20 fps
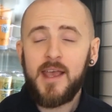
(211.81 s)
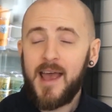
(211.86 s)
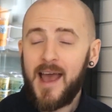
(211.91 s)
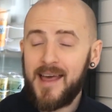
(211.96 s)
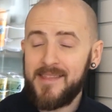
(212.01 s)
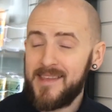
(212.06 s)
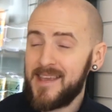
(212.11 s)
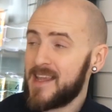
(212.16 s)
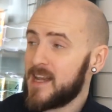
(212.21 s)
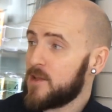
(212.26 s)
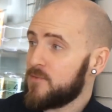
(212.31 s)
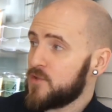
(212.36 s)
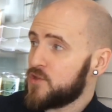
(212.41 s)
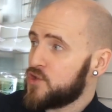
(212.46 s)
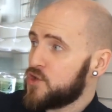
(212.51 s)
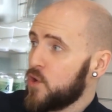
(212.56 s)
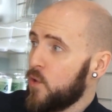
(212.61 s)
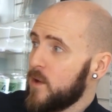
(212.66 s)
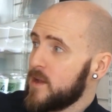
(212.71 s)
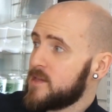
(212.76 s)
and they can have a
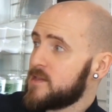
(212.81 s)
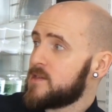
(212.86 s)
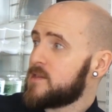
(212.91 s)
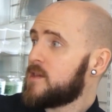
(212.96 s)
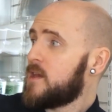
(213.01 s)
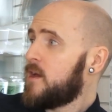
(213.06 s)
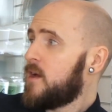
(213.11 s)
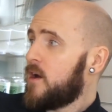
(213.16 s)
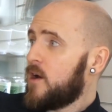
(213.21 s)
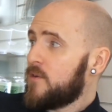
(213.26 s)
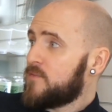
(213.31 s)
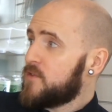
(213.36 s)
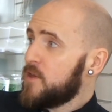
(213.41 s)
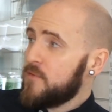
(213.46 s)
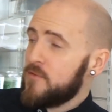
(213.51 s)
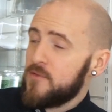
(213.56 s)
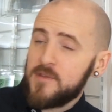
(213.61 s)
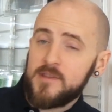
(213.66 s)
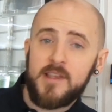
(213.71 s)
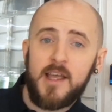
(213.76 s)
choice of
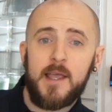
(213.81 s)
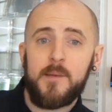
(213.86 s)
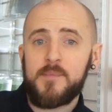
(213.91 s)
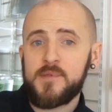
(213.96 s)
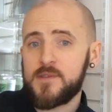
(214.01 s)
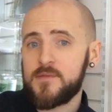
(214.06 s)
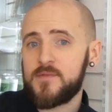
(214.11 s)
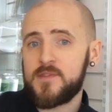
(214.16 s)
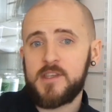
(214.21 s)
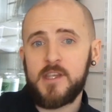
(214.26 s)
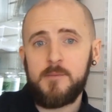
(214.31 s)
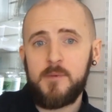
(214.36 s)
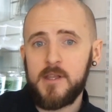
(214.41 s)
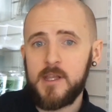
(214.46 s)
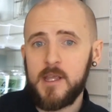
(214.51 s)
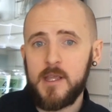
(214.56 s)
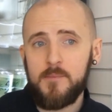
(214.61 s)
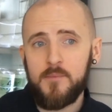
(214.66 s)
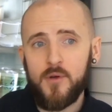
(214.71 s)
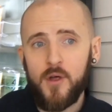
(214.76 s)
different types of
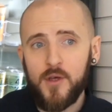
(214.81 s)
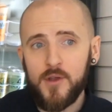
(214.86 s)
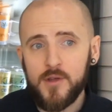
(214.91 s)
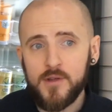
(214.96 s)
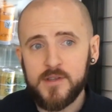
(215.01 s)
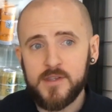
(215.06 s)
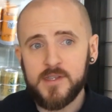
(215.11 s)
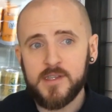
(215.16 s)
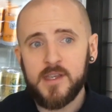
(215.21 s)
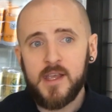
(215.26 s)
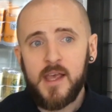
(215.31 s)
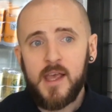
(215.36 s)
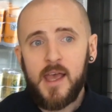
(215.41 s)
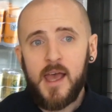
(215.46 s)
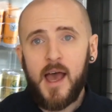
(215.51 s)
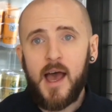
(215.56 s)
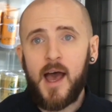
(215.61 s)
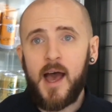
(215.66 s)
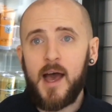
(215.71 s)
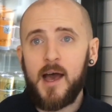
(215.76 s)
CBD products,
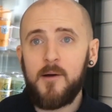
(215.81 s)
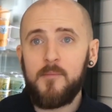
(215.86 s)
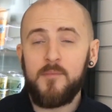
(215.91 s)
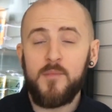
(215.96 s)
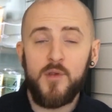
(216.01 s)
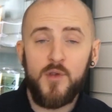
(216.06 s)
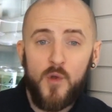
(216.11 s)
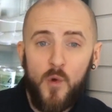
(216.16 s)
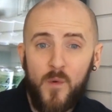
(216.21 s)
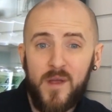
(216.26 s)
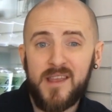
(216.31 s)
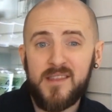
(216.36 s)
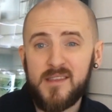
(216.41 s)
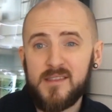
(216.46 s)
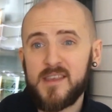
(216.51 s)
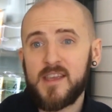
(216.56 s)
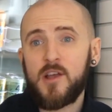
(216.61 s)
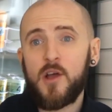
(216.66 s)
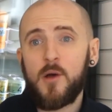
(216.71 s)
knowing that they